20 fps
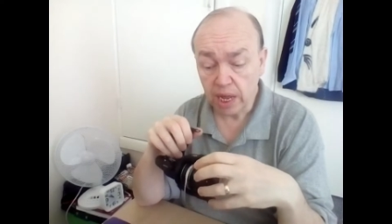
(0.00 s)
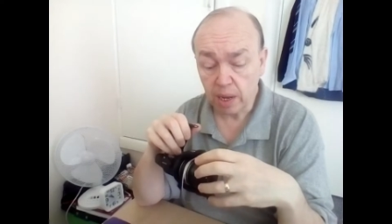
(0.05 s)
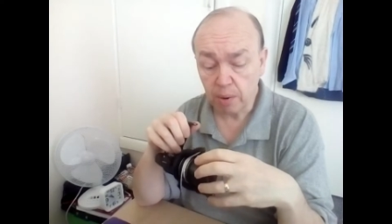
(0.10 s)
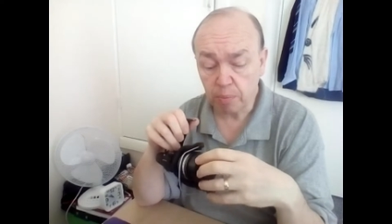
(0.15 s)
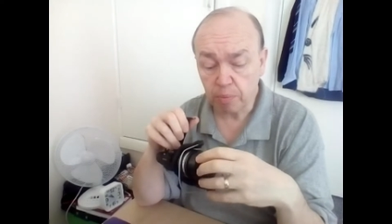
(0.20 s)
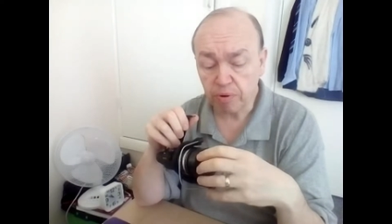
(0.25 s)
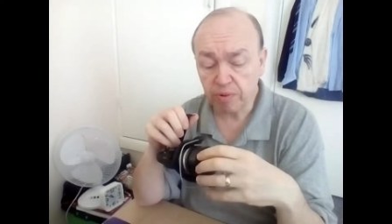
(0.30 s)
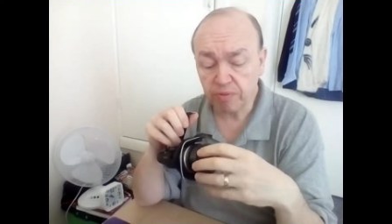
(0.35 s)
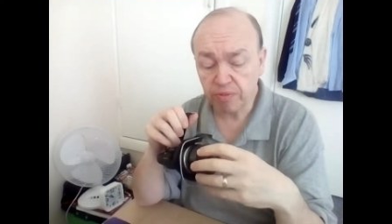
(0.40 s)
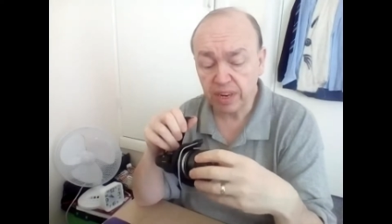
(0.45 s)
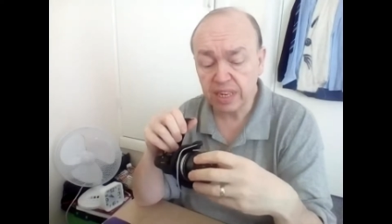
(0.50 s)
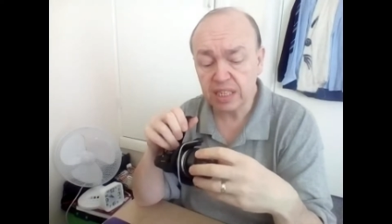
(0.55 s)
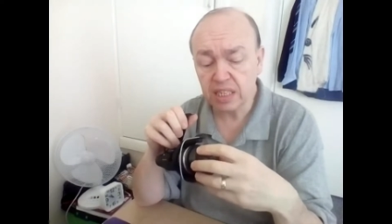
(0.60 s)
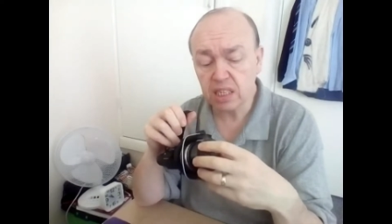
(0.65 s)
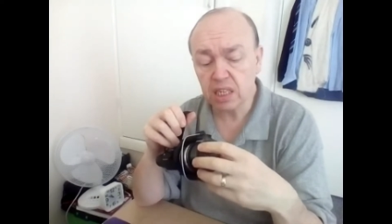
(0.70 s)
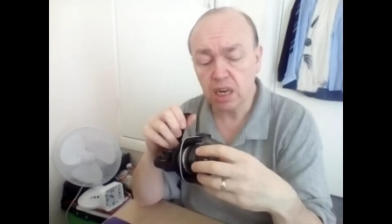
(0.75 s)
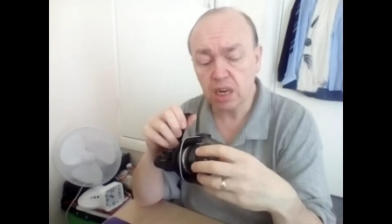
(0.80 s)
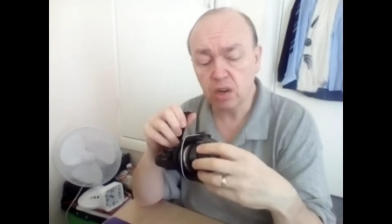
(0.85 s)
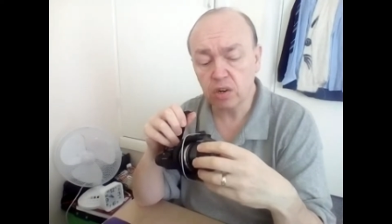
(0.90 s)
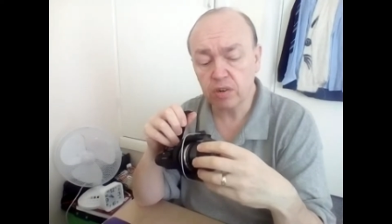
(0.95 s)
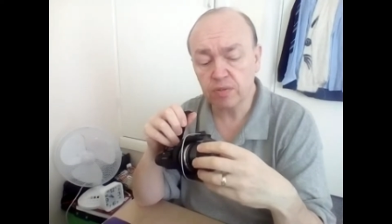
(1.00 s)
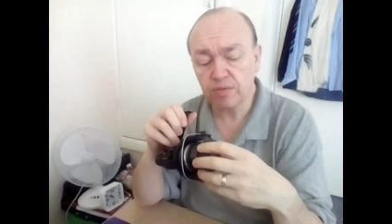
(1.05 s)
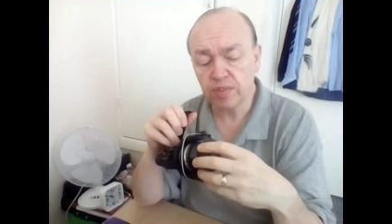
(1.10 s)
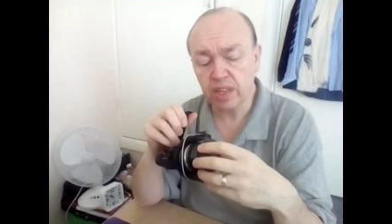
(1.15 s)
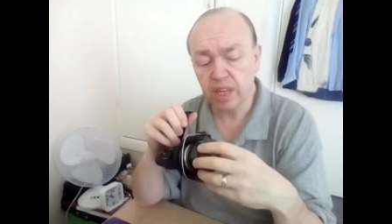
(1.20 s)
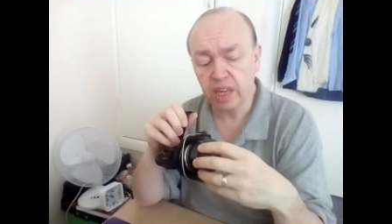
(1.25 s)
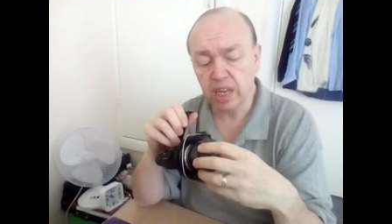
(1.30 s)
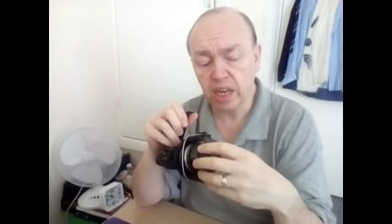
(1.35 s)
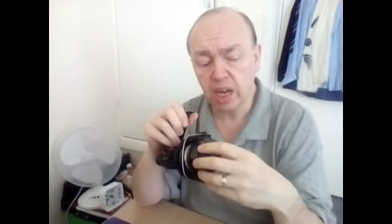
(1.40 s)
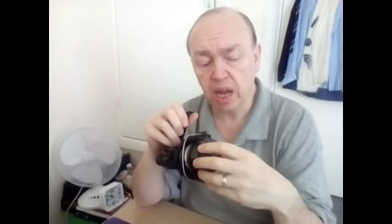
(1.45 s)
It prevents a lot
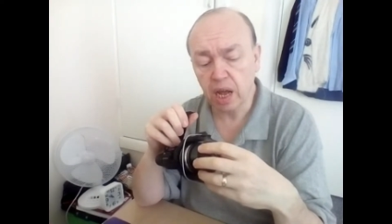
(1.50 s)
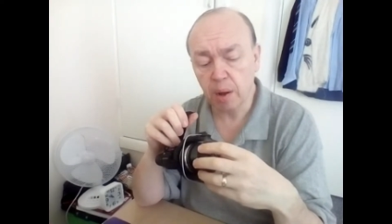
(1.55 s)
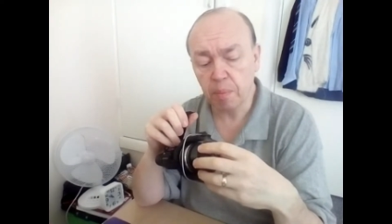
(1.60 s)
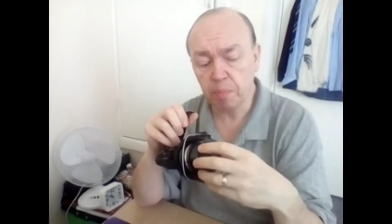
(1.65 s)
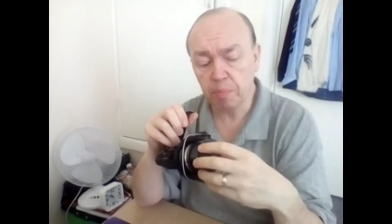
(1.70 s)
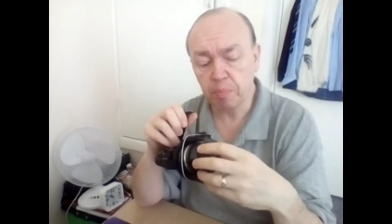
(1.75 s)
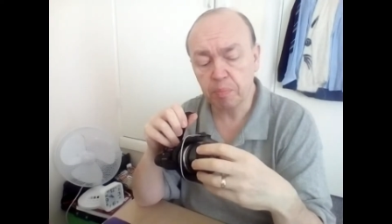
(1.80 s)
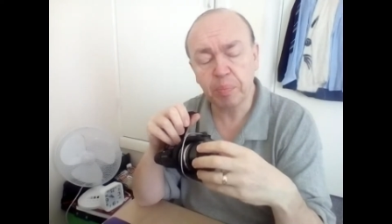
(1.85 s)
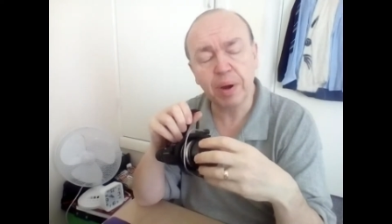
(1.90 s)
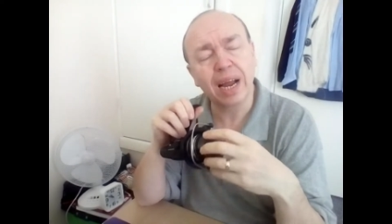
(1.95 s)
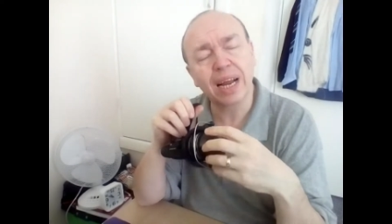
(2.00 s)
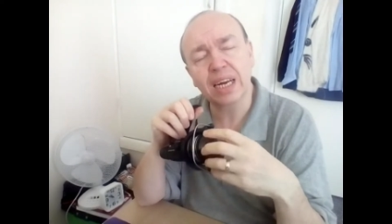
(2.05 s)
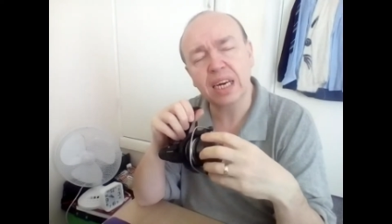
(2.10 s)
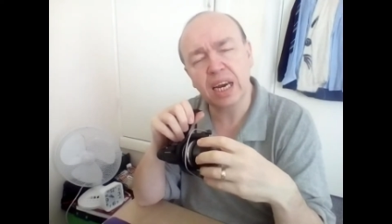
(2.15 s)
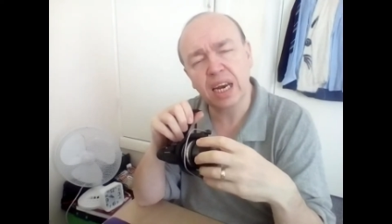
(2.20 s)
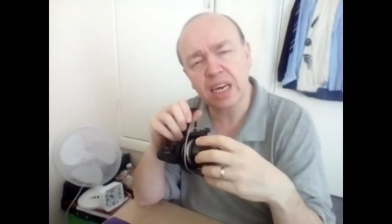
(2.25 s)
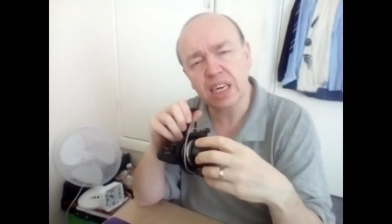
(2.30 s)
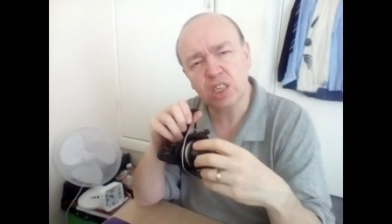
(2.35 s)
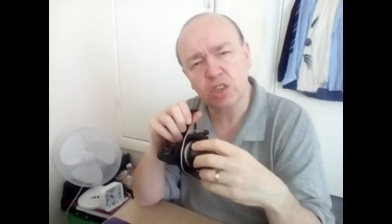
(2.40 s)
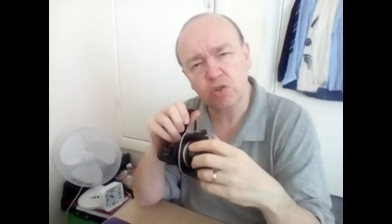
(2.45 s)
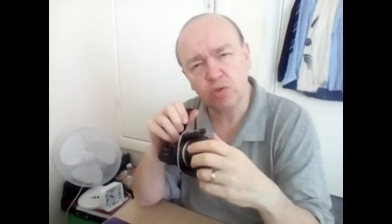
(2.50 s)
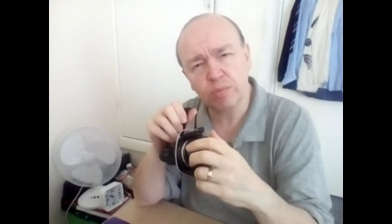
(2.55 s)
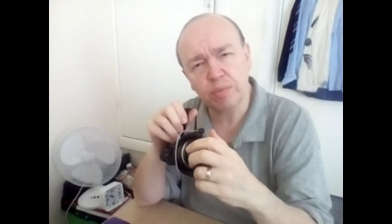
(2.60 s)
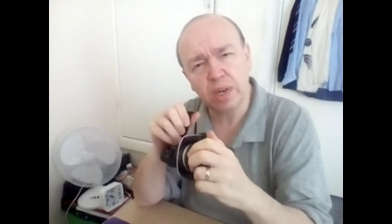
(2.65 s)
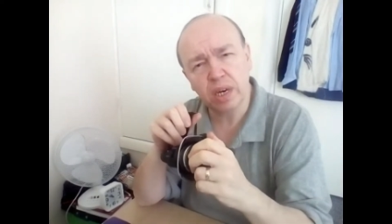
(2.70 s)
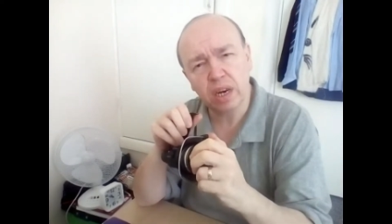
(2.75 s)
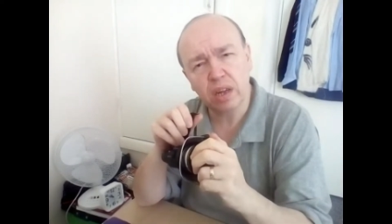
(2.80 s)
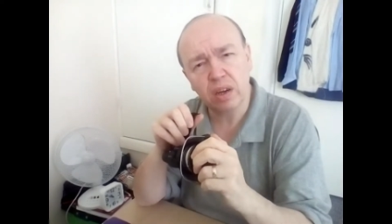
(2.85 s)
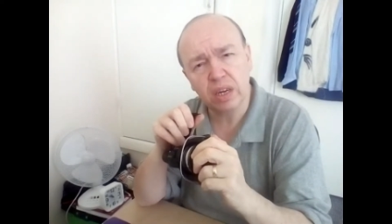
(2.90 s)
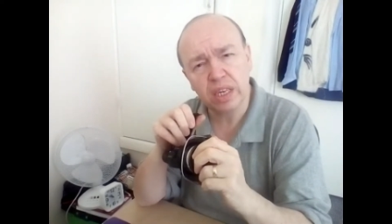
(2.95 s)
of the backlash
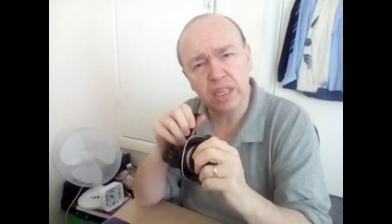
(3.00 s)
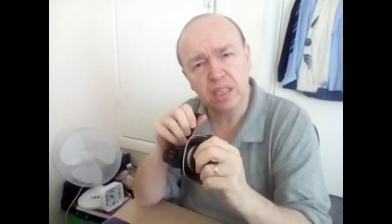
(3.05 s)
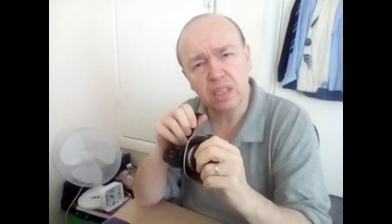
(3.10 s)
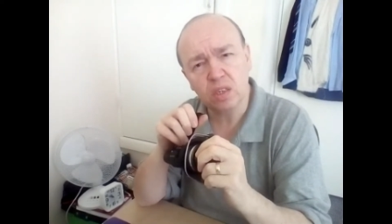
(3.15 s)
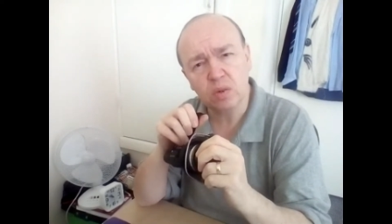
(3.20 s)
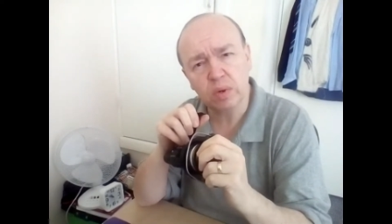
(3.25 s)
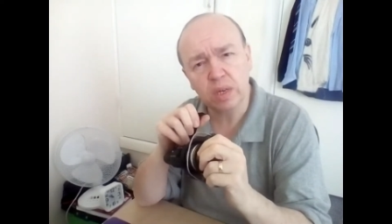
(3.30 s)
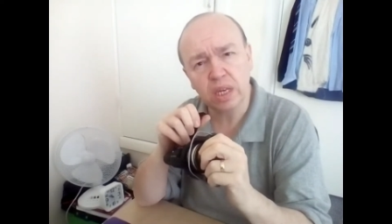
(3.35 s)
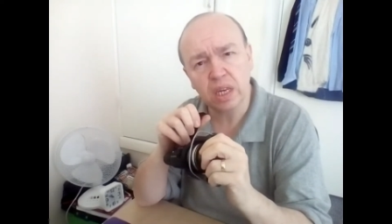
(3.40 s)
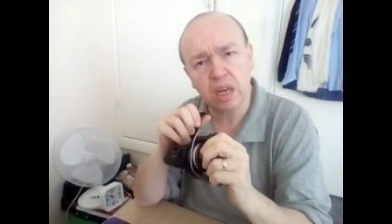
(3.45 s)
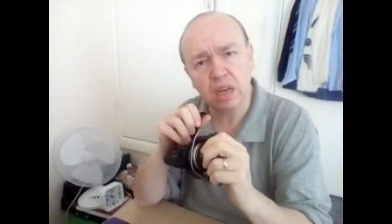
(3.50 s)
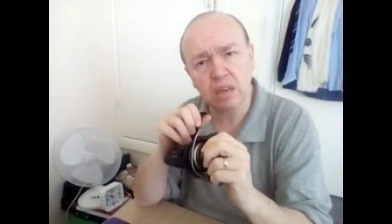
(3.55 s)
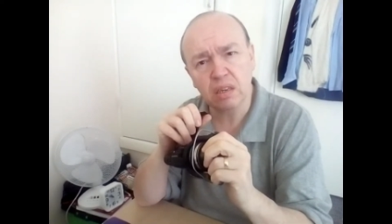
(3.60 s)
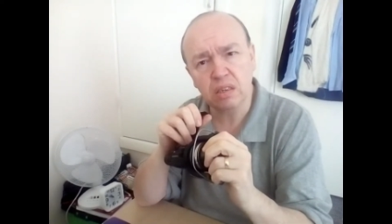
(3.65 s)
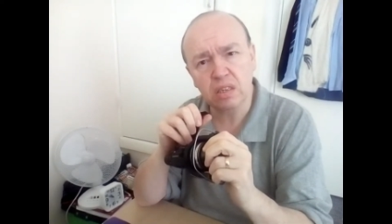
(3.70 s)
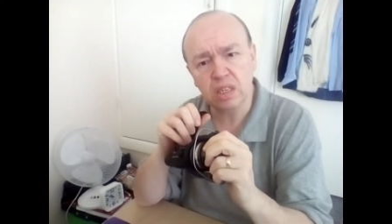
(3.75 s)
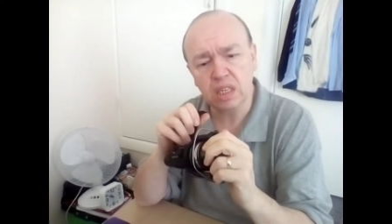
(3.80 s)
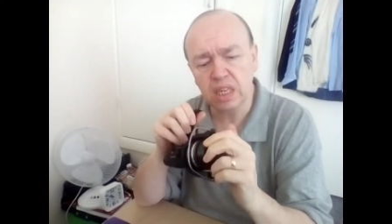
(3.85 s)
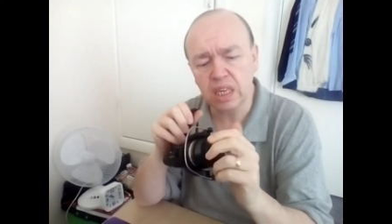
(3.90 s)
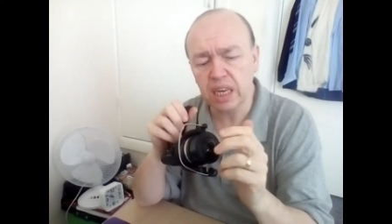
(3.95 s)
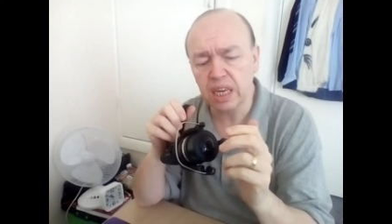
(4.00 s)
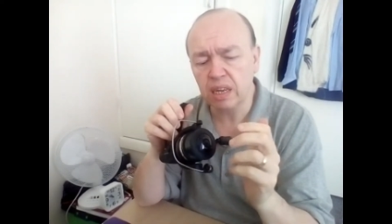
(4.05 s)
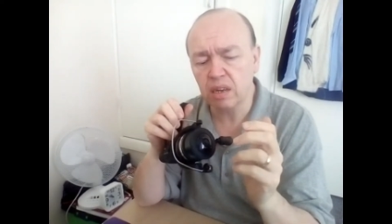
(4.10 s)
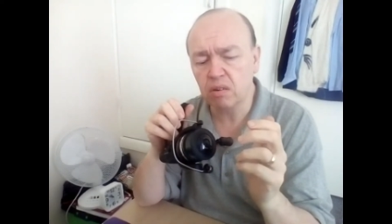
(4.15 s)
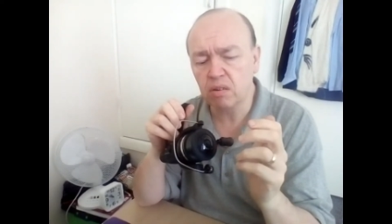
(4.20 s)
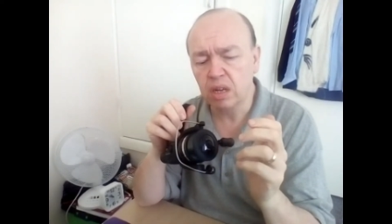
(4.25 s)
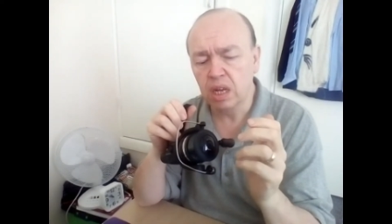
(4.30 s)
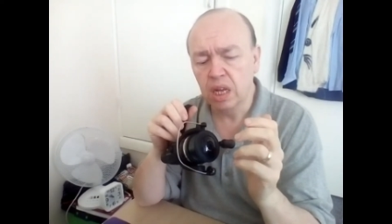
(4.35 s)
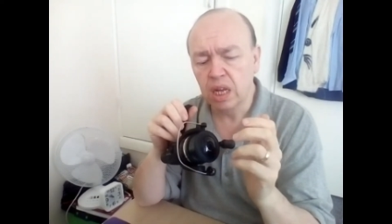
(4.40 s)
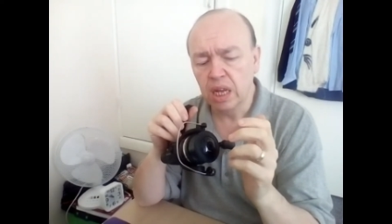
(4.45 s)
from your lines when casting
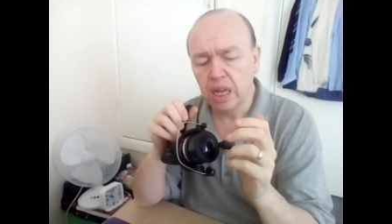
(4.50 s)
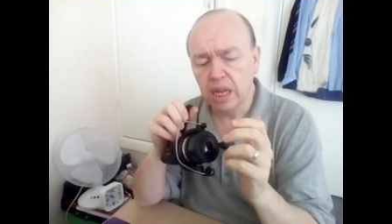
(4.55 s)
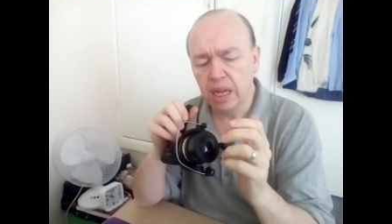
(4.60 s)
out,